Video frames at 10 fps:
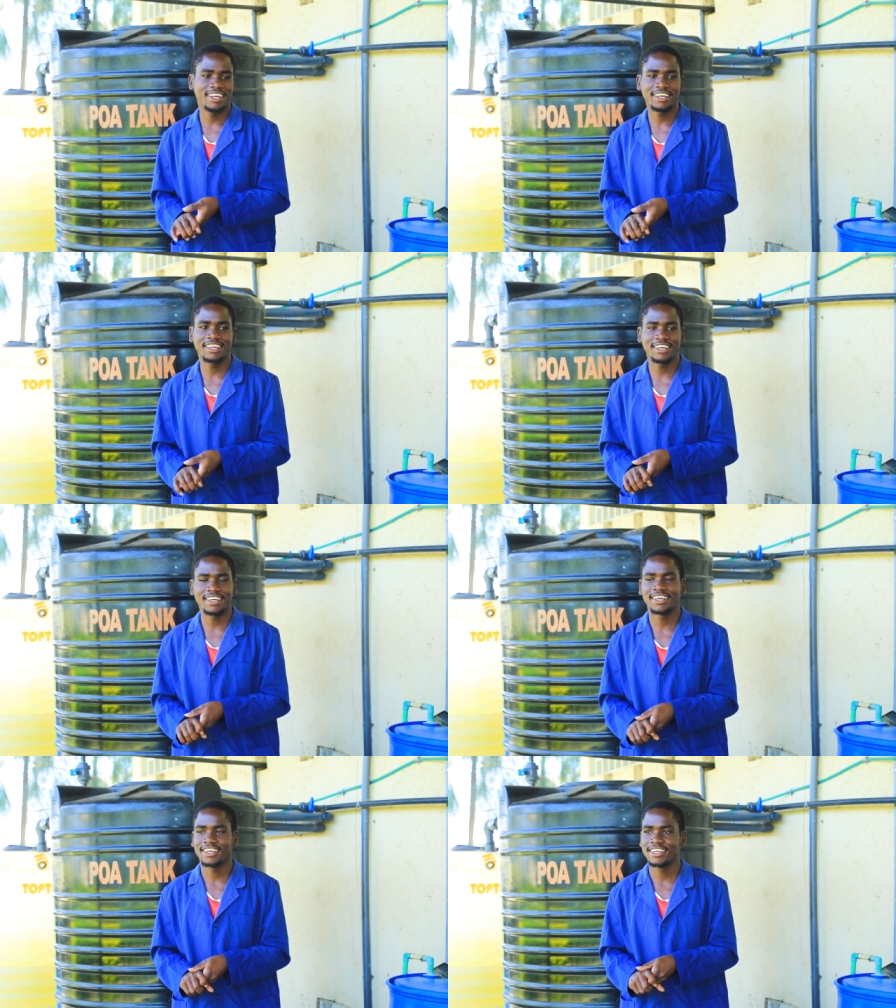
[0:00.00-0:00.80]
and
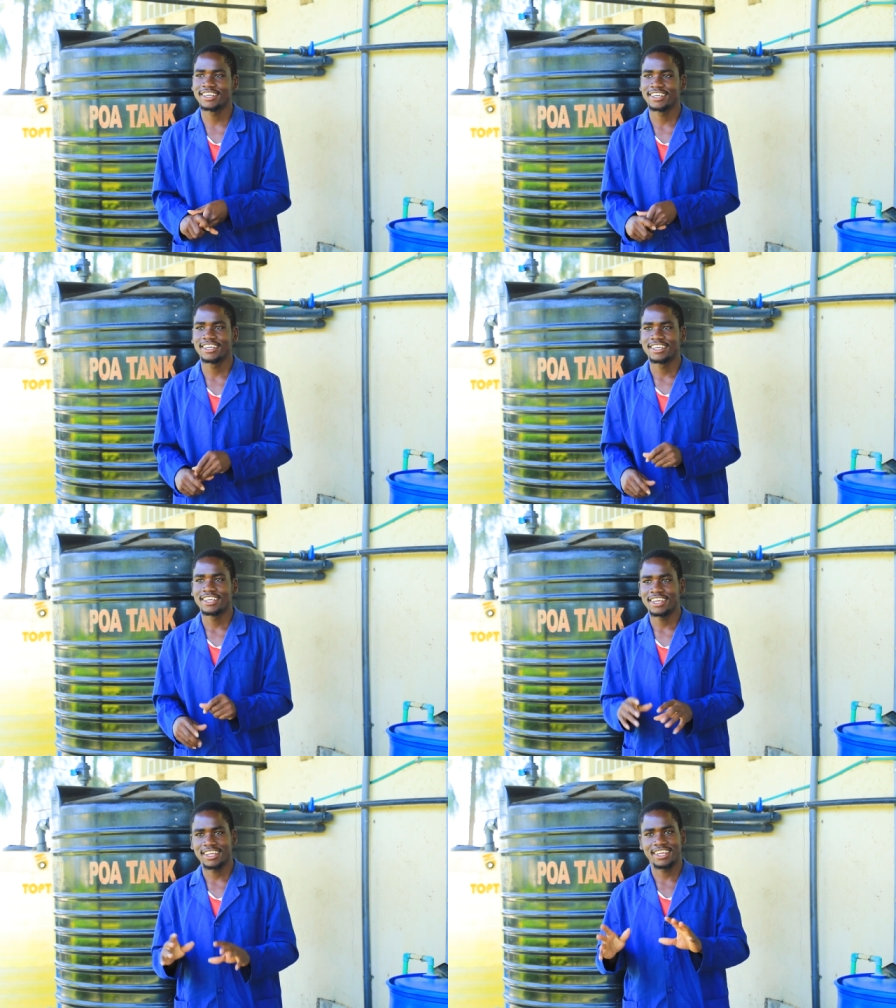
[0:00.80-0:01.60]

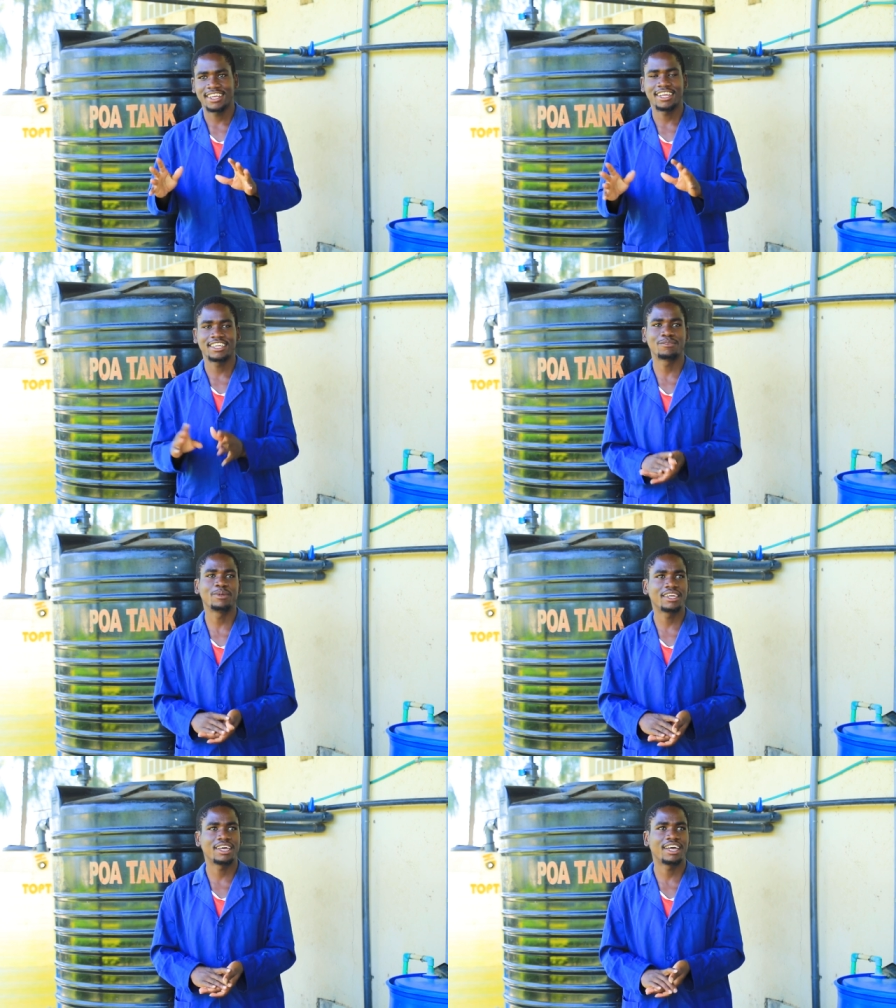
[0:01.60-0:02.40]
it's
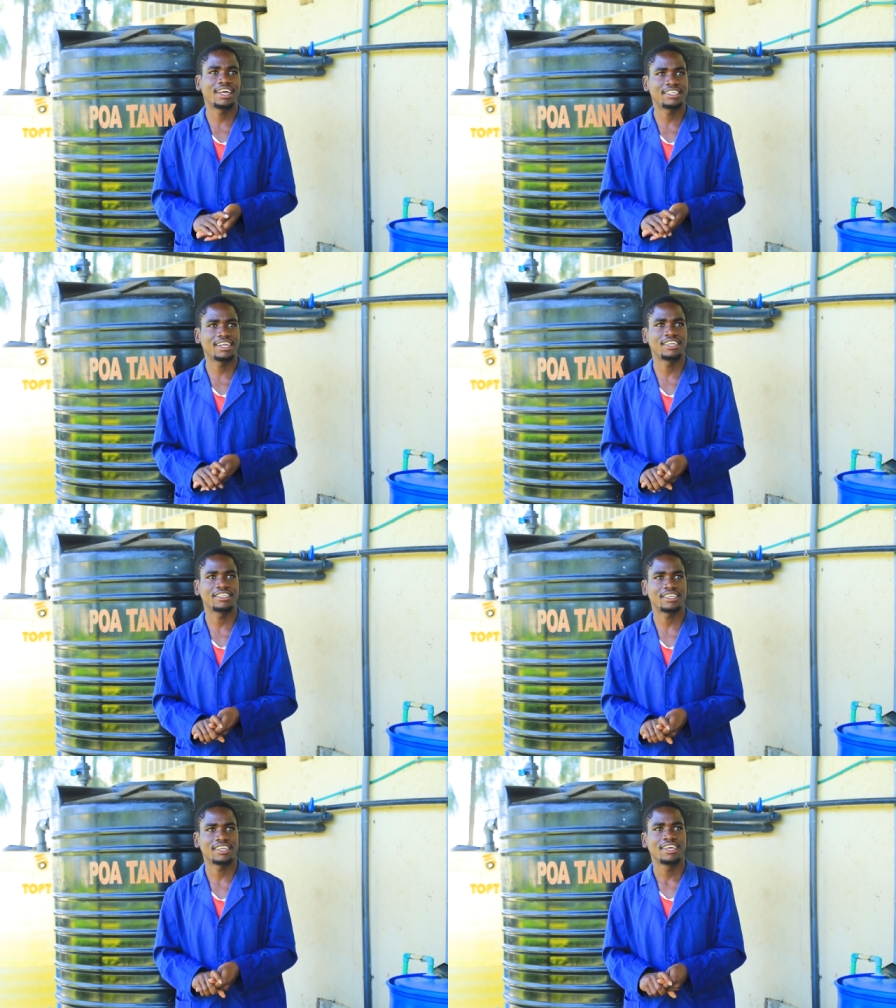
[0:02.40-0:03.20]
been a
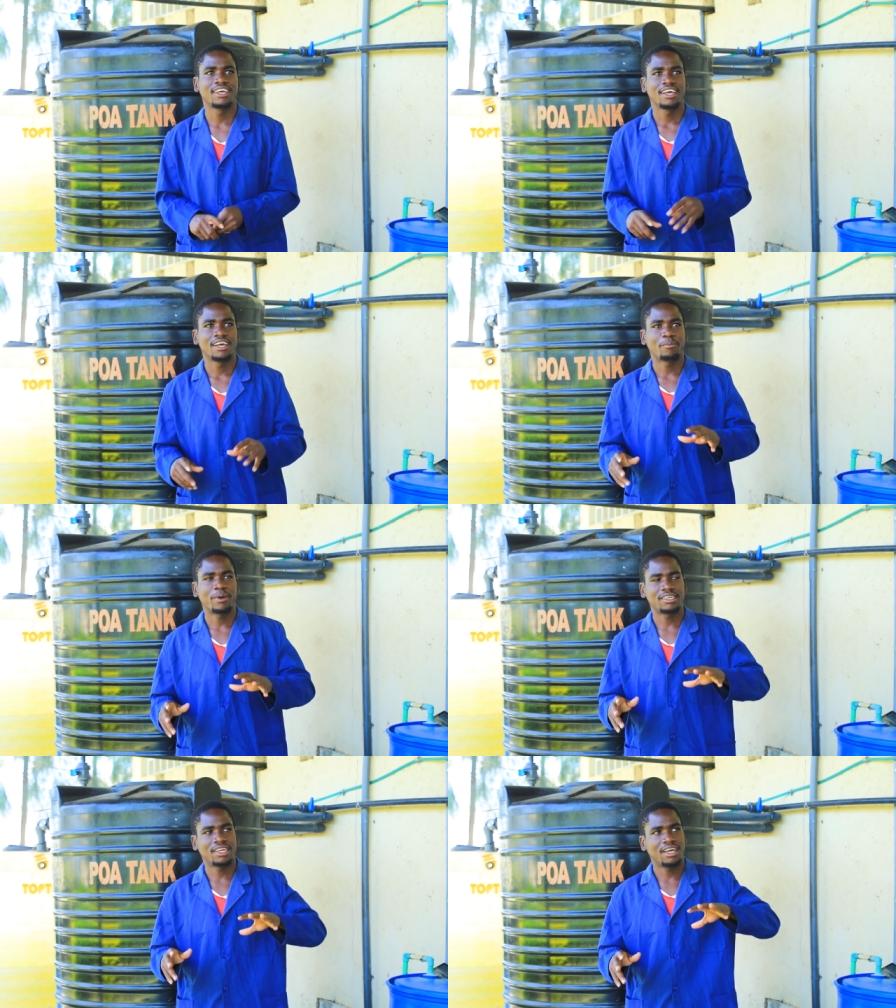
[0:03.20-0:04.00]
challenge.
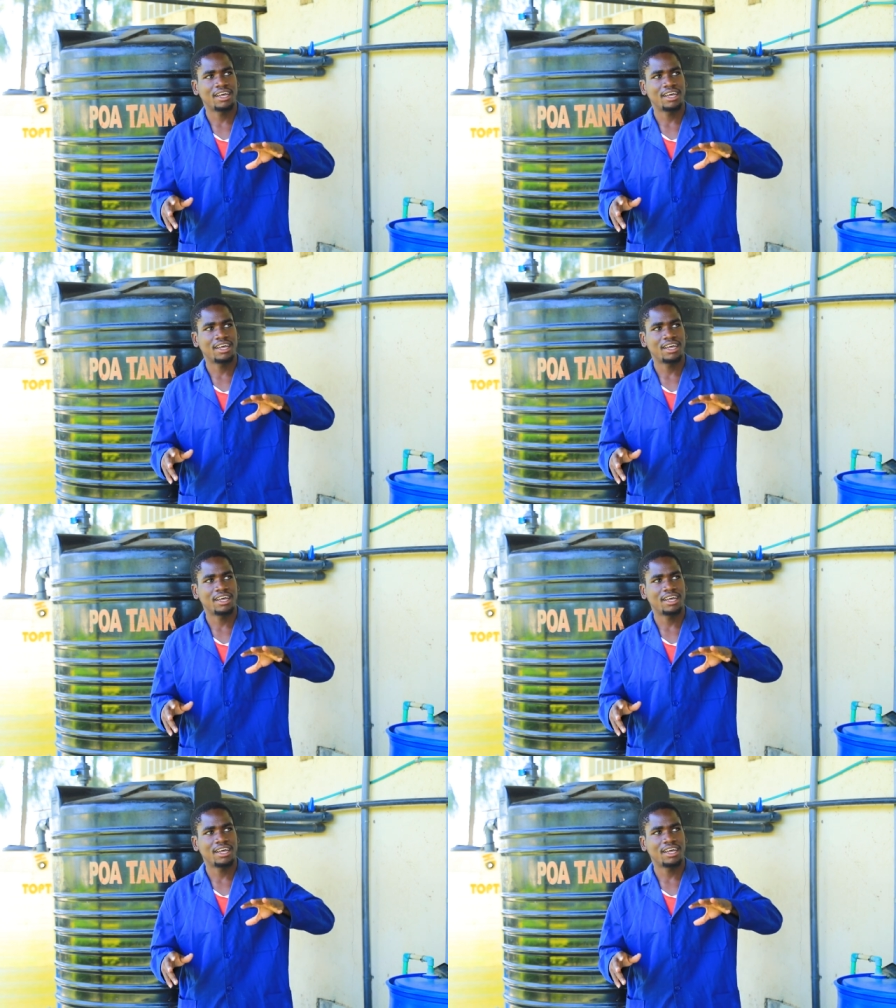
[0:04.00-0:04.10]
But